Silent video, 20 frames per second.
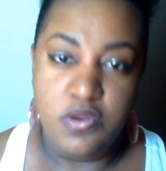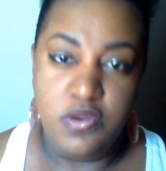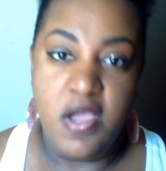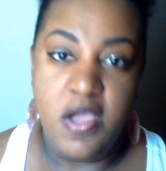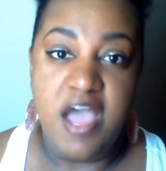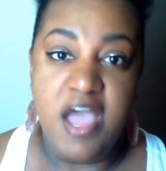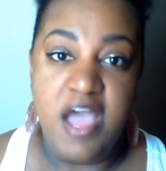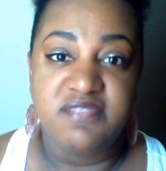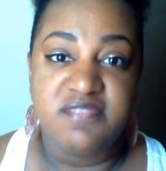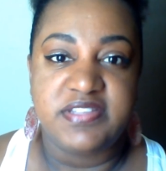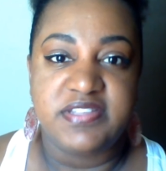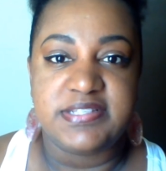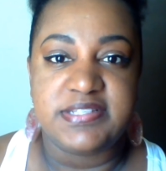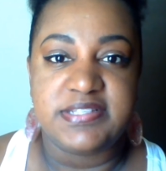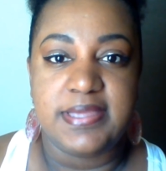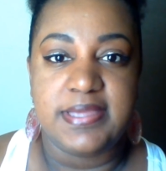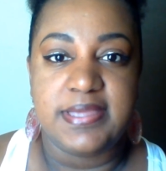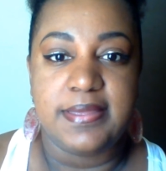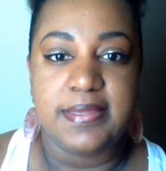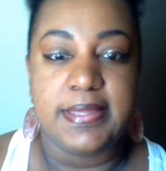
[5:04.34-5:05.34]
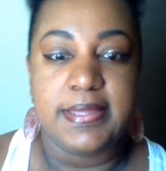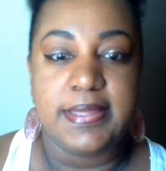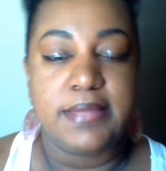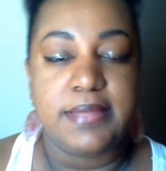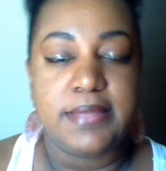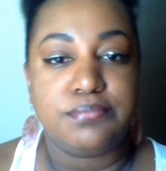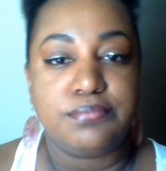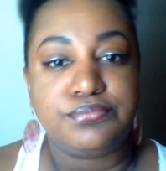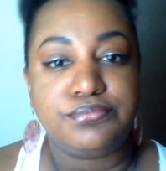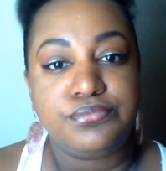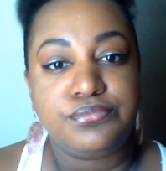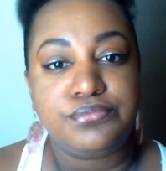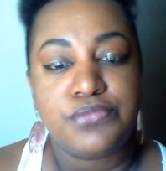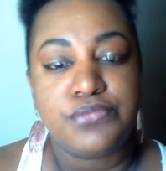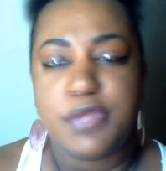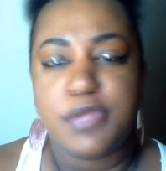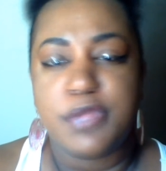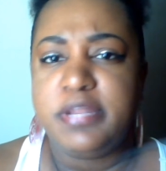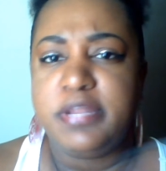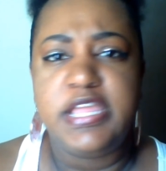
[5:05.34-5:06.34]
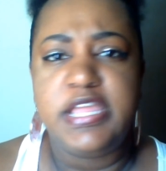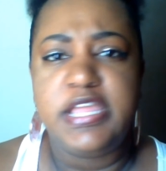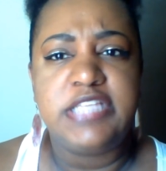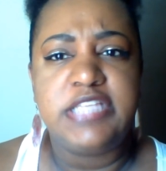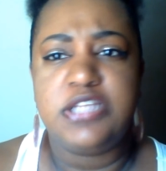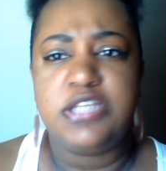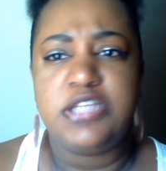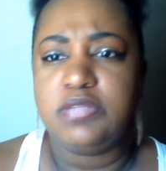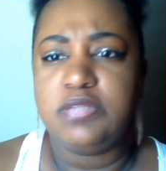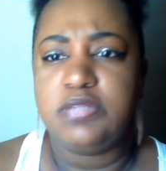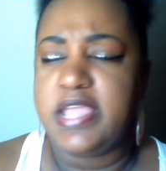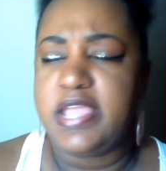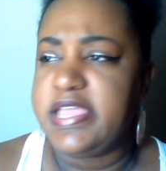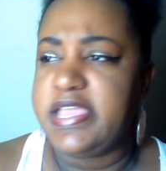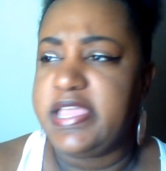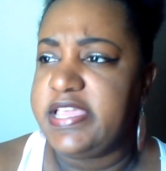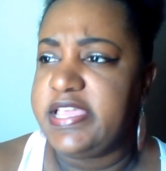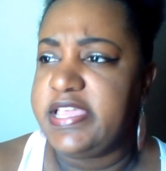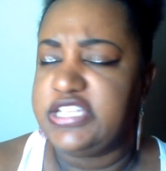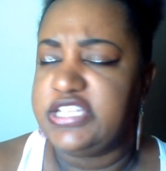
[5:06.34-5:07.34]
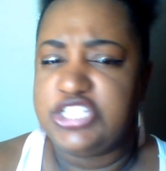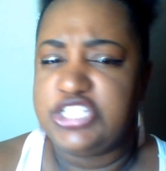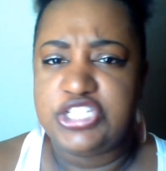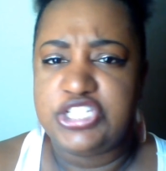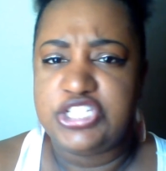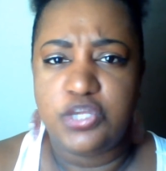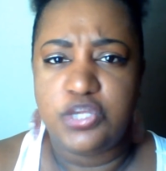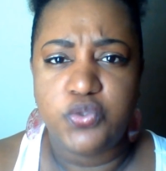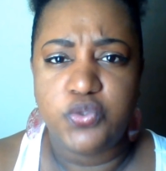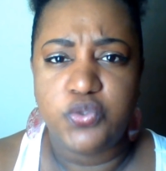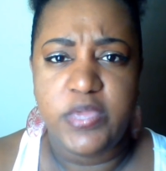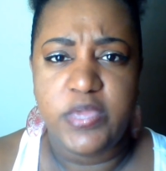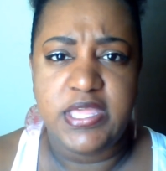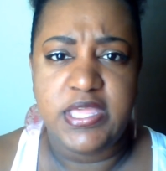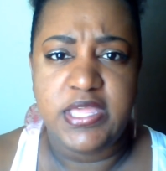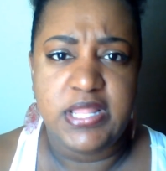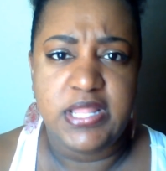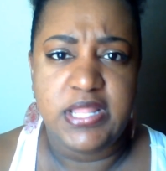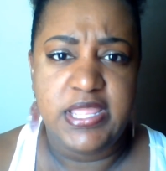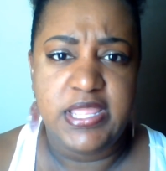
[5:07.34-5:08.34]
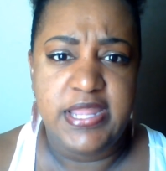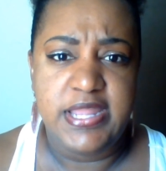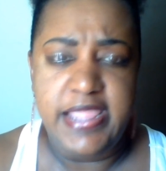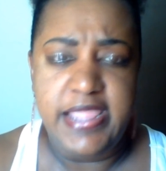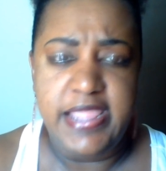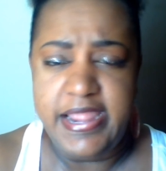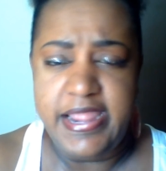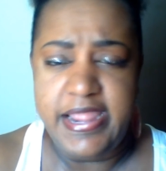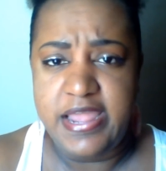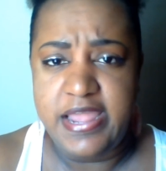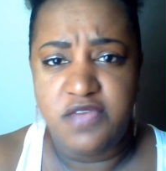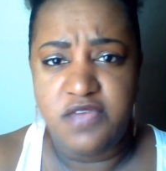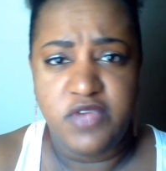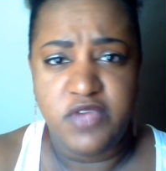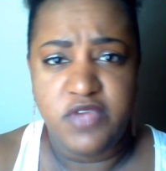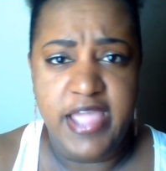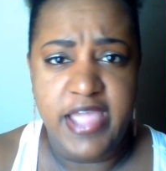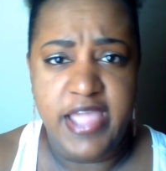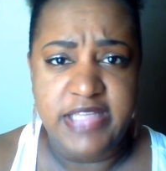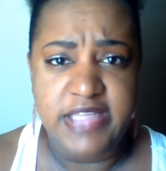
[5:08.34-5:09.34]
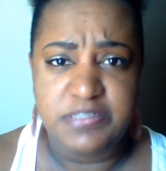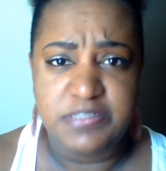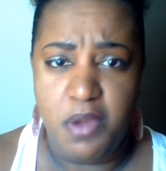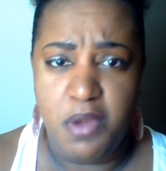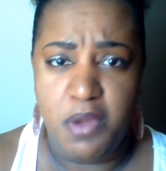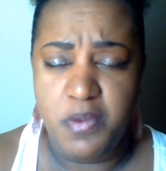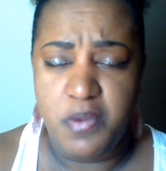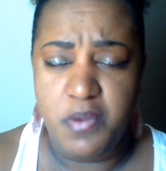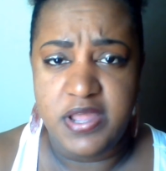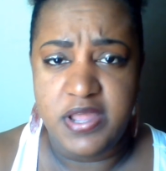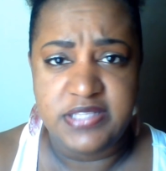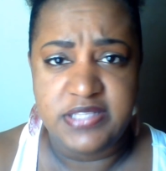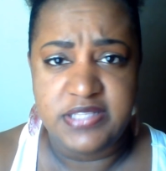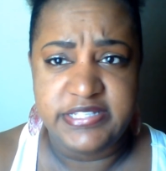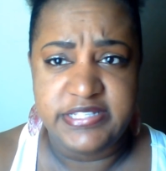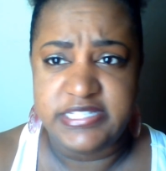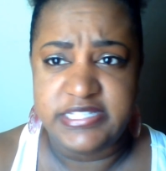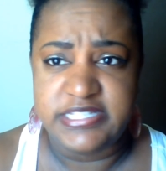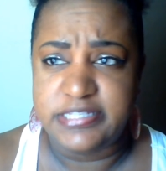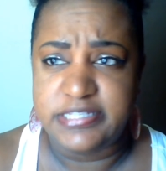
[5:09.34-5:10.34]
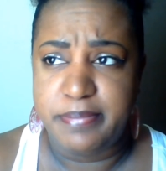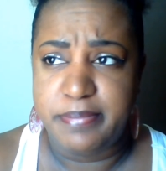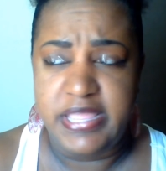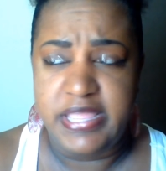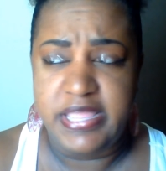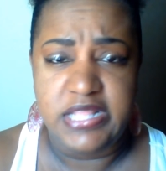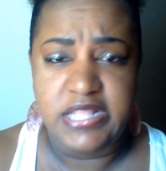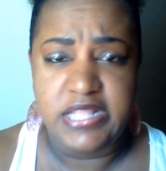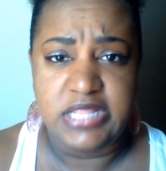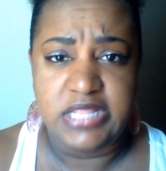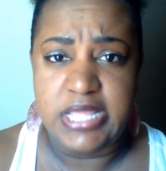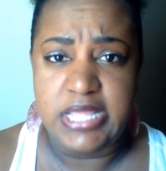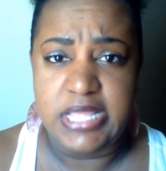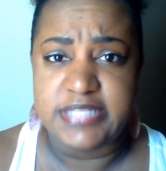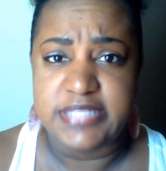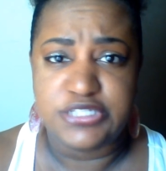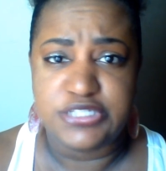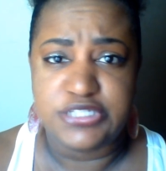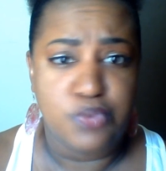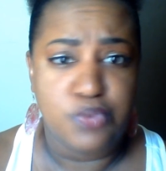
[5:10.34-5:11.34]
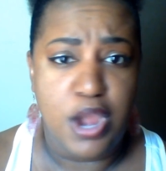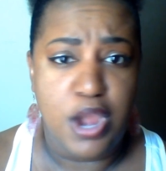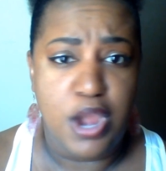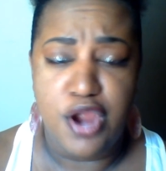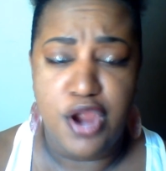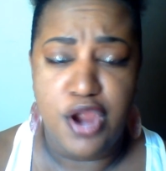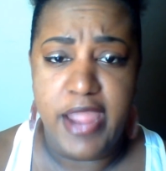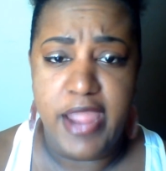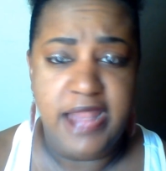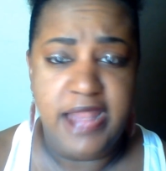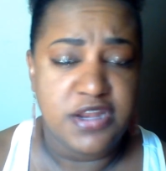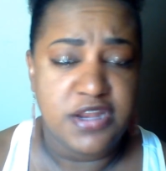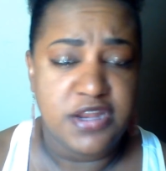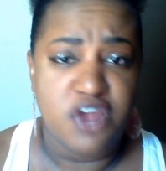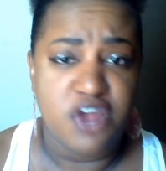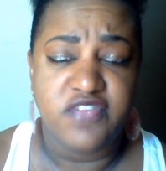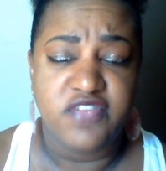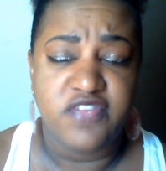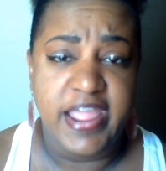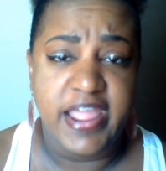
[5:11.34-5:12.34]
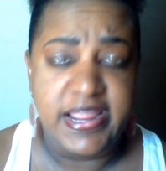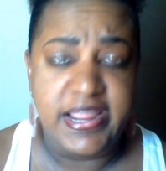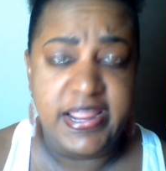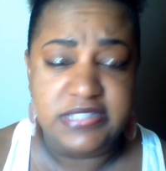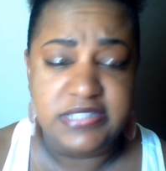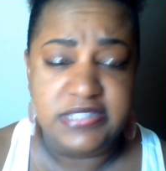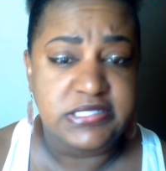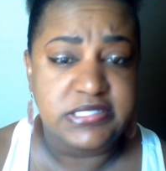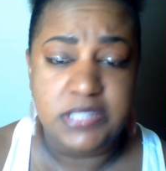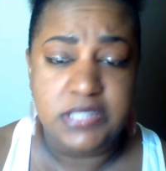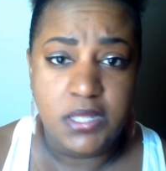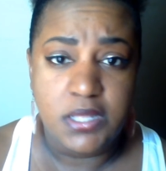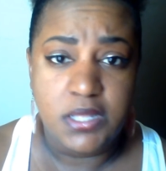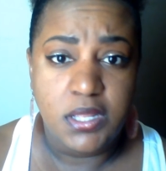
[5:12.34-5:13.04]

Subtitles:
know how Vince can get. Please don't think he is just so squeaky clean. He ain't never got smart with her, said some mean things to her, got in her face,